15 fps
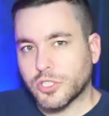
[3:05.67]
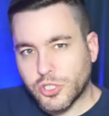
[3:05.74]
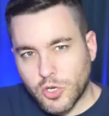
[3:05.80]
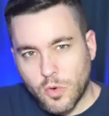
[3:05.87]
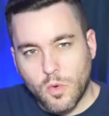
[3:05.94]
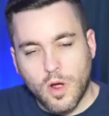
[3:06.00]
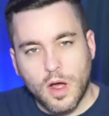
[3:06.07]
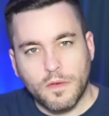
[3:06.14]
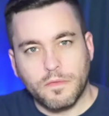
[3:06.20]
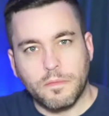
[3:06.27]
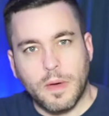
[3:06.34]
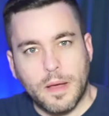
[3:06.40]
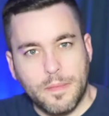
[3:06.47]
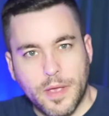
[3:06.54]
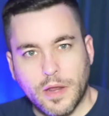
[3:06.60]
show off
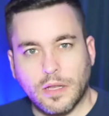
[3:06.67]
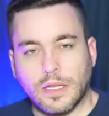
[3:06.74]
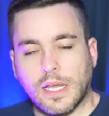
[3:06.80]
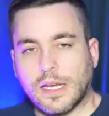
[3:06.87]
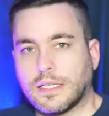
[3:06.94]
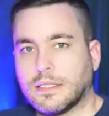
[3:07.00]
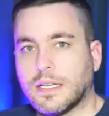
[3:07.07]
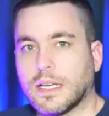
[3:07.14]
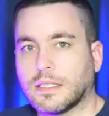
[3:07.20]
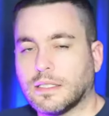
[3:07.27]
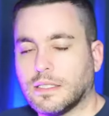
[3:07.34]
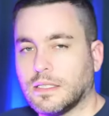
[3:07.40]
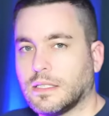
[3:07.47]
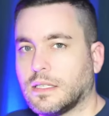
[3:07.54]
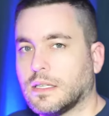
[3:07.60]
my panel lining
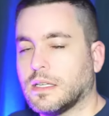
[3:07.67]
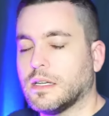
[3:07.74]
technique